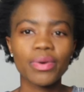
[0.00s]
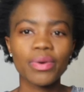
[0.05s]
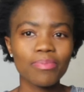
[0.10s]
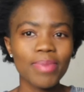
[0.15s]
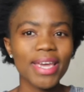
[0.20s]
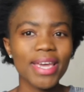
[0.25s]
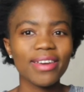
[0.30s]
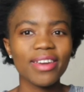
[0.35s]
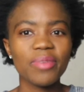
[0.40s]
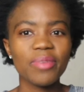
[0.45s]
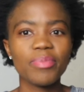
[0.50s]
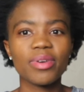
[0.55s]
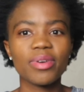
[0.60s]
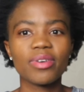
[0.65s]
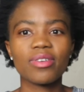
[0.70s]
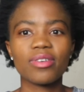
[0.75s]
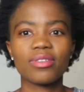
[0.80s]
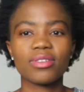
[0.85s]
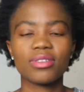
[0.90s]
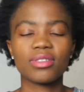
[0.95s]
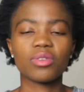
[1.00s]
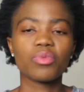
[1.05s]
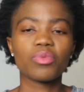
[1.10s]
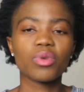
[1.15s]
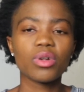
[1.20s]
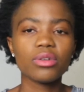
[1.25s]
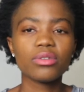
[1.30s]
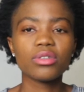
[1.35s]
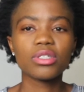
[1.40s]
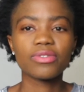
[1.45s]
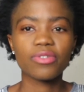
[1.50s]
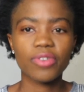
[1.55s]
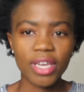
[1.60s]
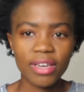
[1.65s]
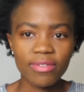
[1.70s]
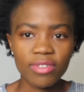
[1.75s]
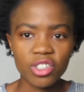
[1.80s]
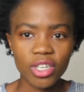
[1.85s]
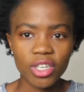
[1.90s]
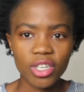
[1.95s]
mainly because the world is
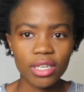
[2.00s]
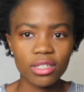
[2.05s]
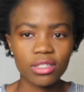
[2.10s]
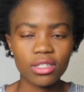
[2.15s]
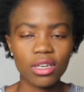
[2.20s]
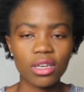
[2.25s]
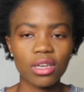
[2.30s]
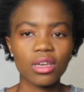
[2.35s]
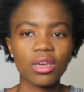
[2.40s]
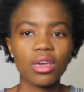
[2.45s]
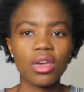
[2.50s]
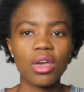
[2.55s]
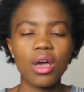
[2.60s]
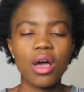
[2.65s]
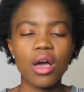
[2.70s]
forever changing